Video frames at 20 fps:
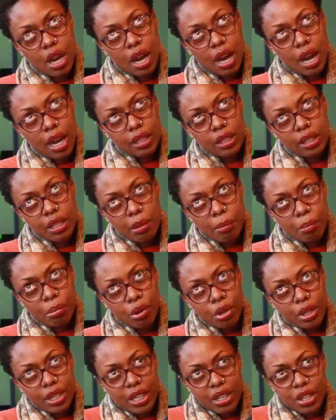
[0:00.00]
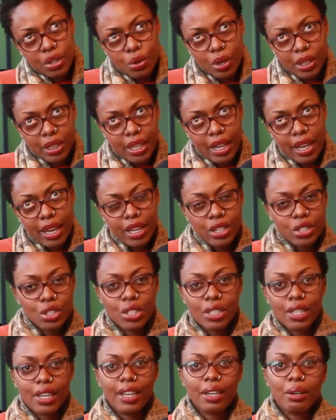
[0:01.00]
at the border, at the
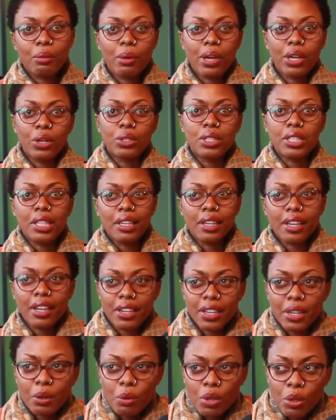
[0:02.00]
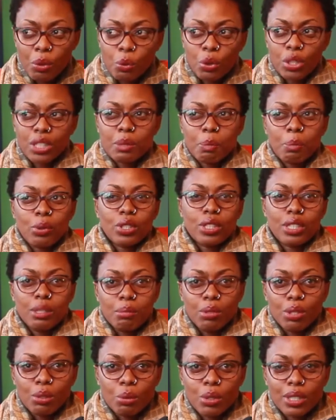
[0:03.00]
edge, like where you're tinkering with what's
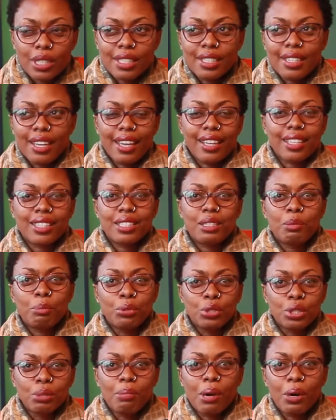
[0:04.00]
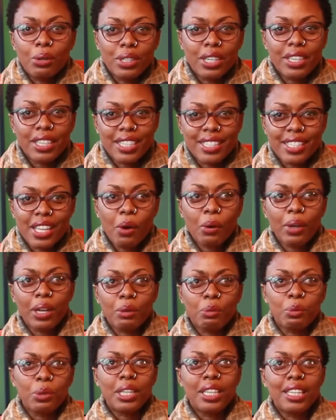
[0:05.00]
possible, what's next, push boundaries, how
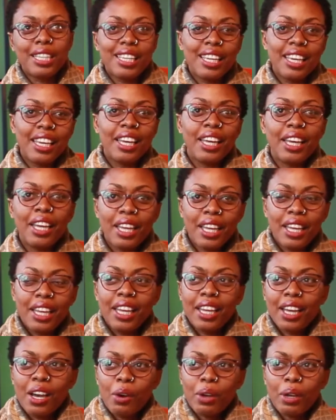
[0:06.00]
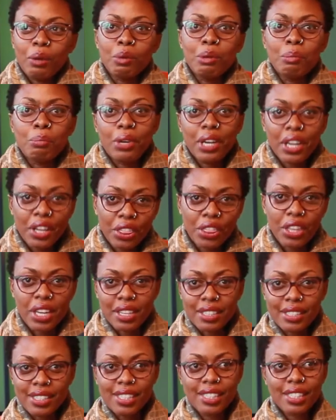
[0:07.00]
can we break
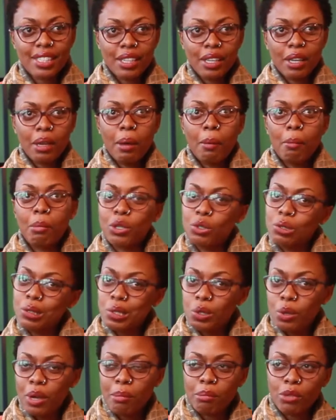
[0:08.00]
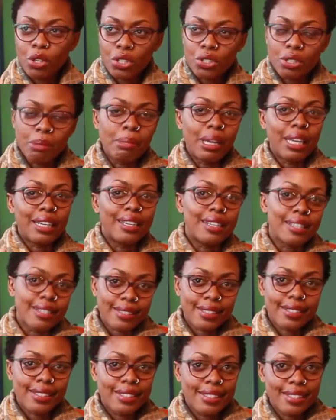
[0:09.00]
things, but also I'm not
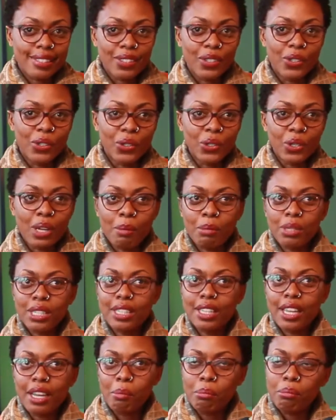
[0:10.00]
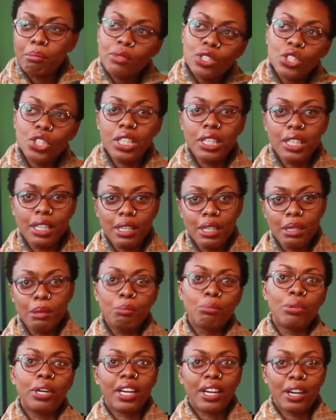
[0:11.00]
rebellious, I'm a cheeky
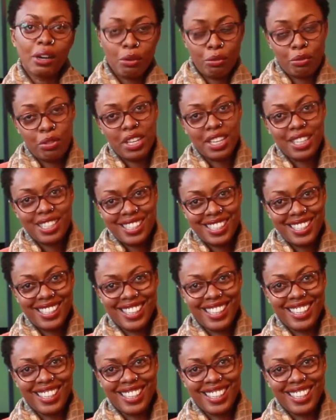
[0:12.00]
breaker of things